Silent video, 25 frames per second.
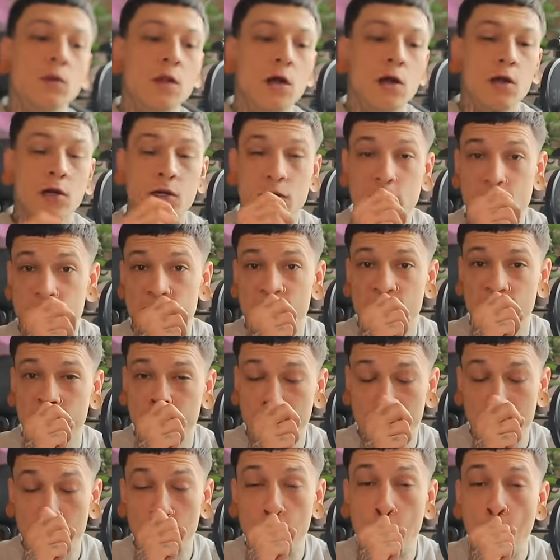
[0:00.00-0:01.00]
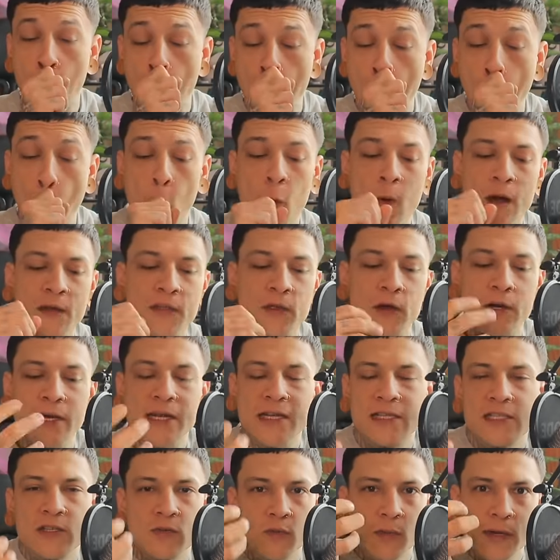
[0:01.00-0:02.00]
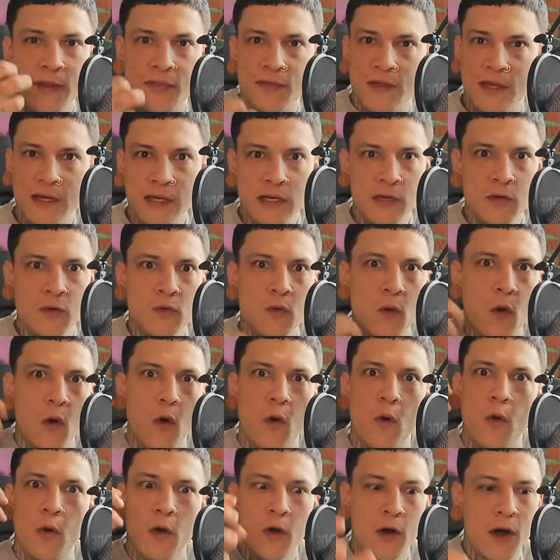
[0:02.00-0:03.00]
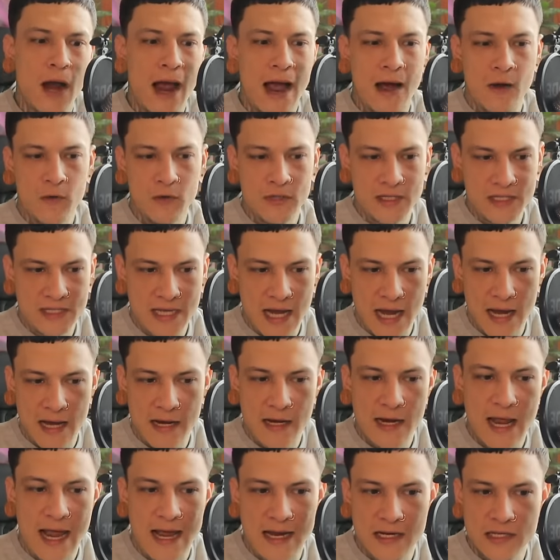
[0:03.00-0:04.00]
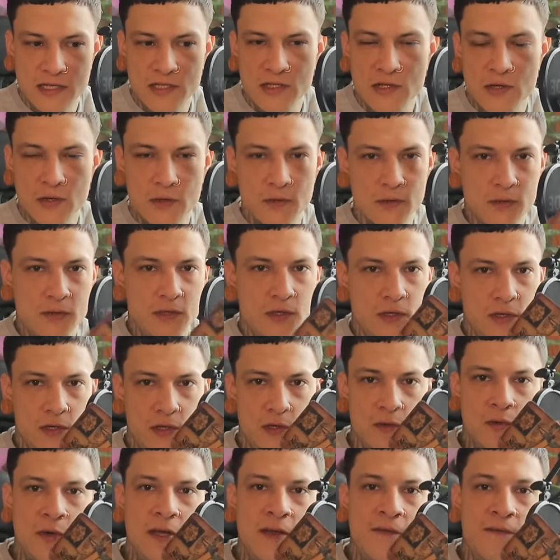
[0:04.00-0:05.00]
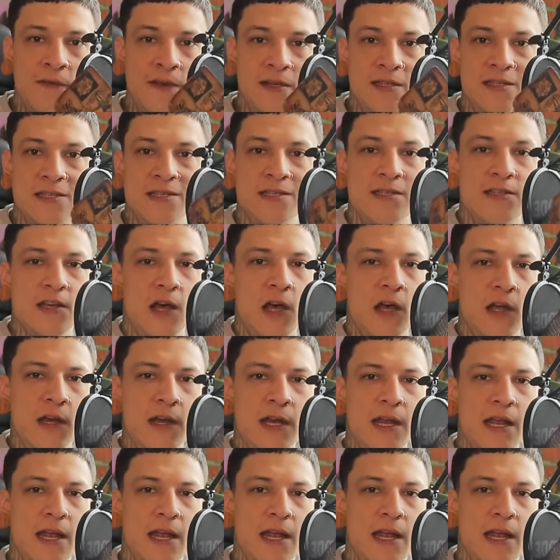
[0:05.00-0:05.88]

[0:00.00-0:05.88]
longer serving you, whether it's within you or outside, external to you. If it's done